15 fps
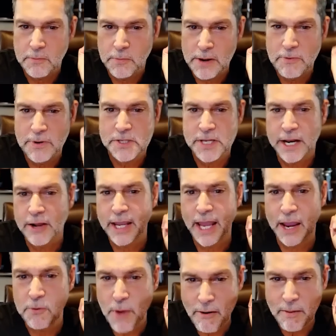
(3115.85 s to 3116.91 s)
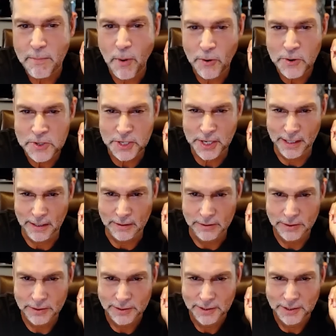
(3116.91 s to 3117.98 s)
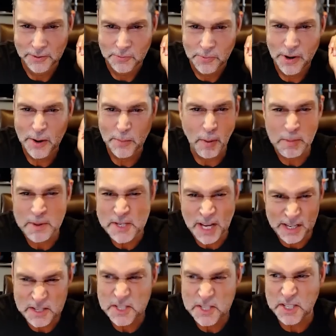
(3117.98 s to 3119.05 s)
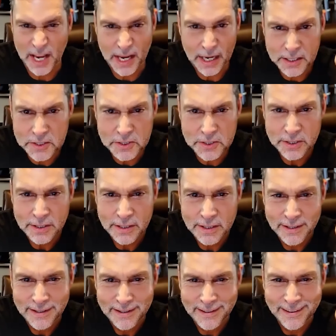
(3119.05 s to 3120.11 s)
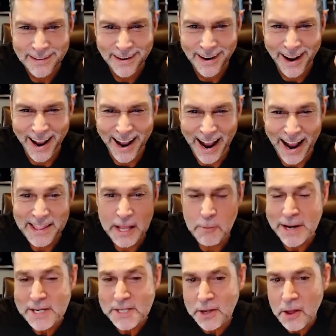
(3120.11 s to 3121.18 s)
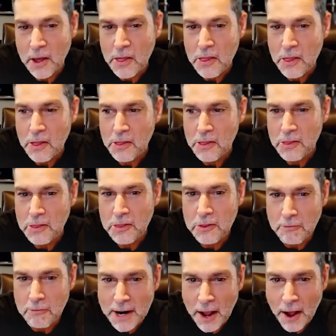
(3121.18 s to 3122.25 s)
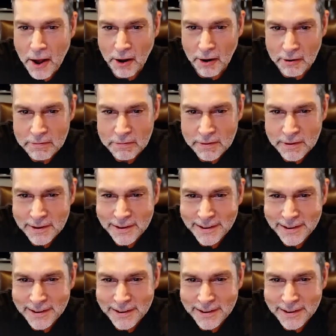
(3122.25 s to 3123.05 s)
we would have said, okay, where are bond yields? We would have probably said 6, and they went to 3.5.